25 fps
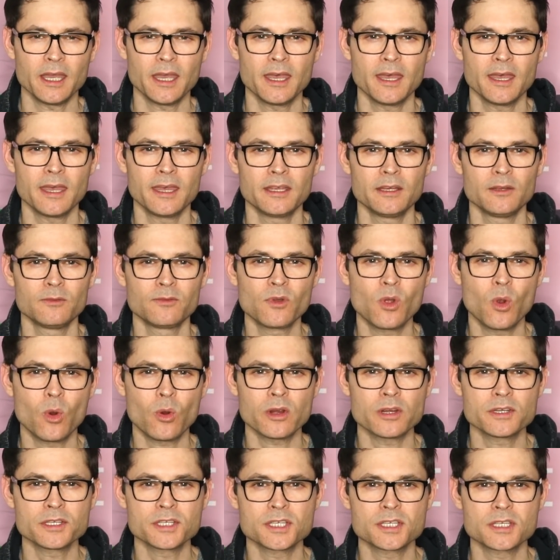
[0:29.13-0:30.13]
And of
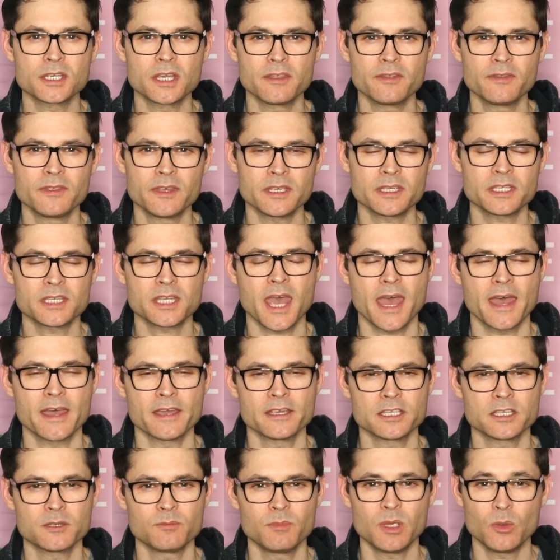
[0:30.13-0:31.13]
course, this
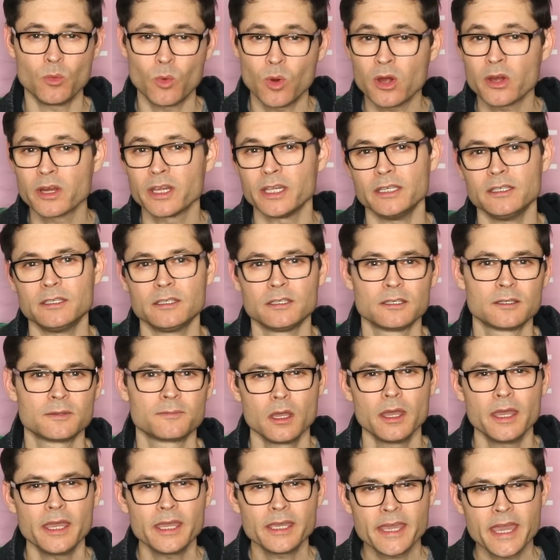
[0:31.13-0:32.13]
has me worried.
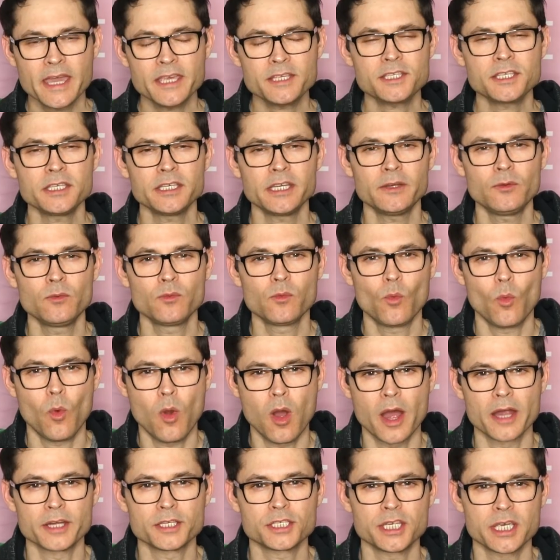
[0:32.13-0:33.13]
In case you didn't
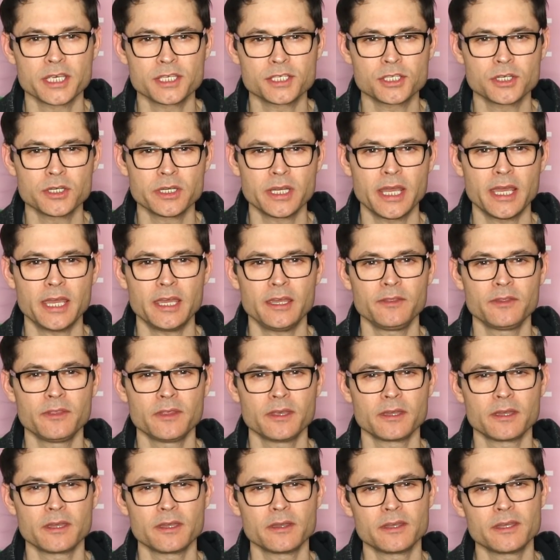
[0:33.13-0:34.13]
watch yesterday,
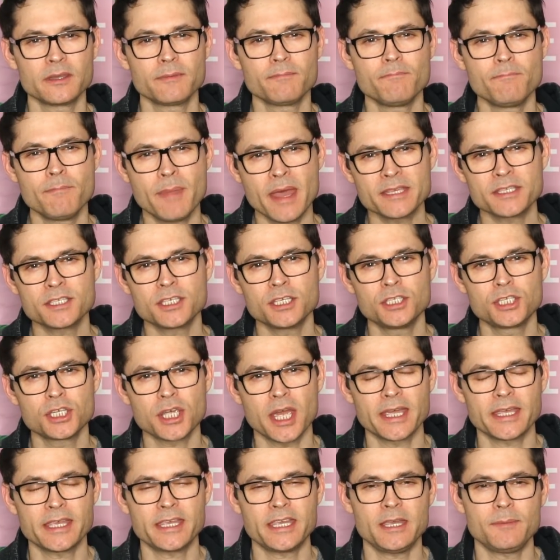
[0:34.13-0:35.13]
the message
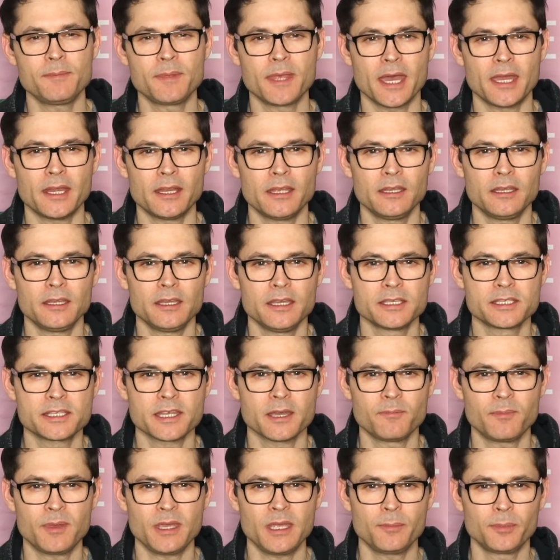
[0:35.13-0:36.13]
I keep getting is
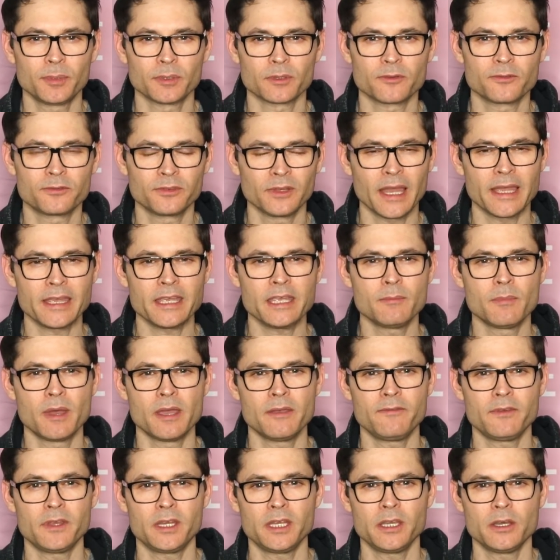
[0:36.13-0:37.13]
that people are flagging
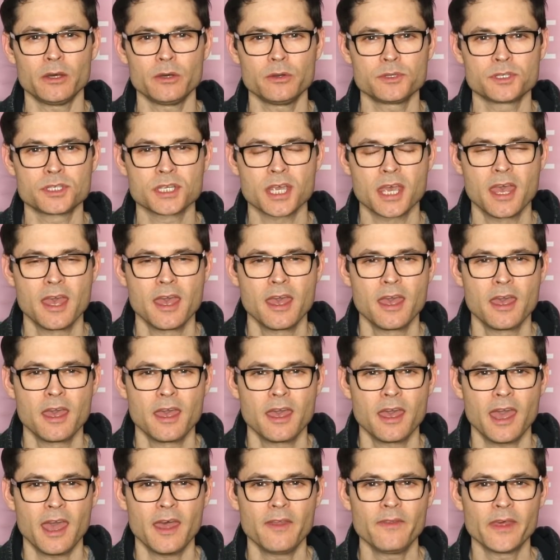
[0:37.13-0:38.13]
my videos
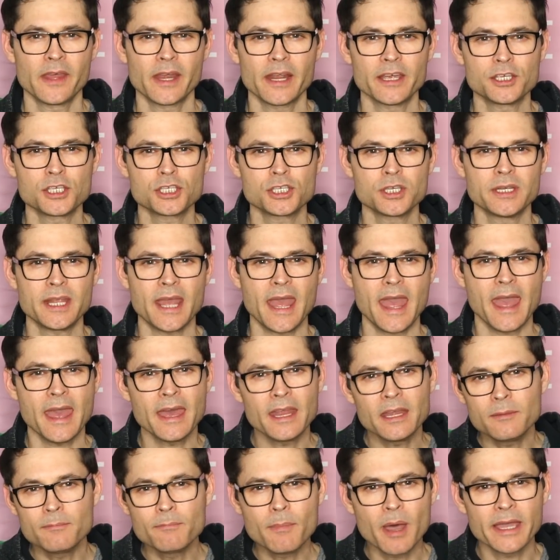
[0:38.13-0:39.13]
and that I should
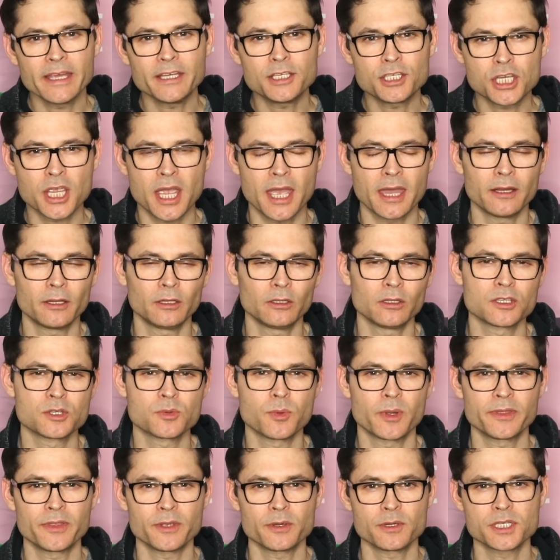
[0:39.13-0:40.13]
end my channel is
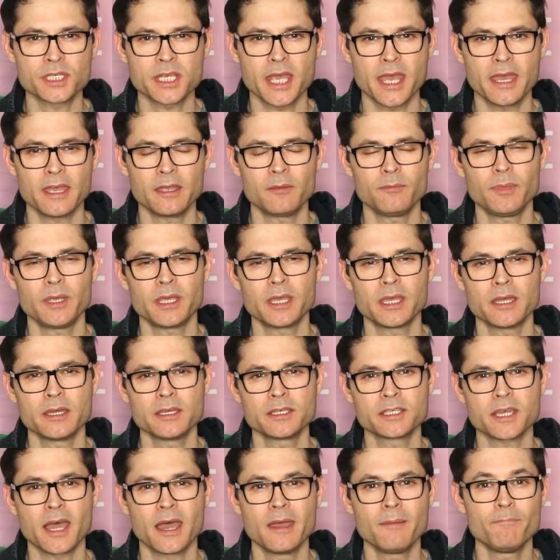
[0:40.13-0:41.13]
what they're saying
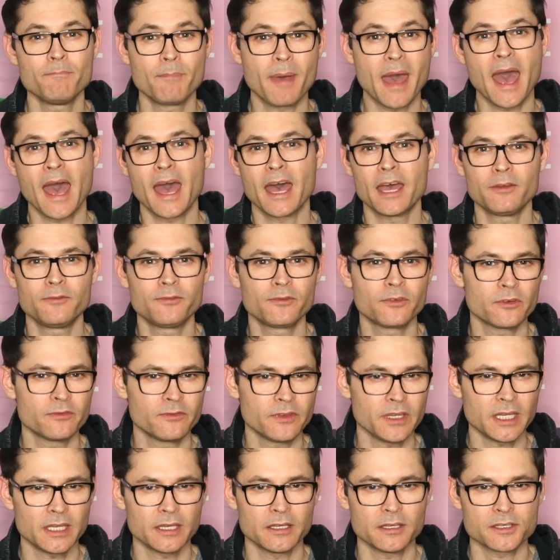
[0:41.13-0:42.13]
because I'm bad for
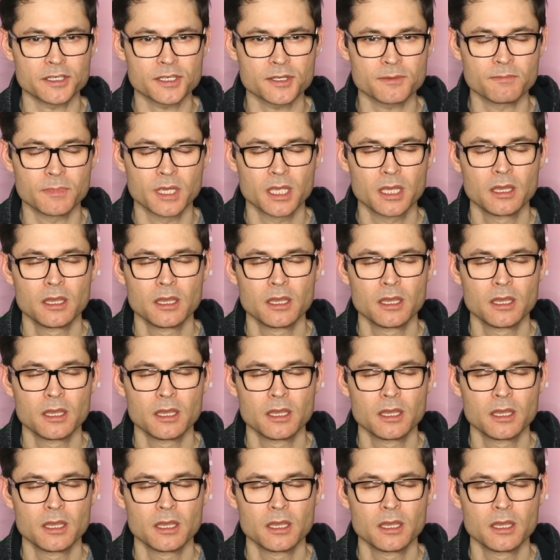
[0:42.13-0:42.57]
veganism.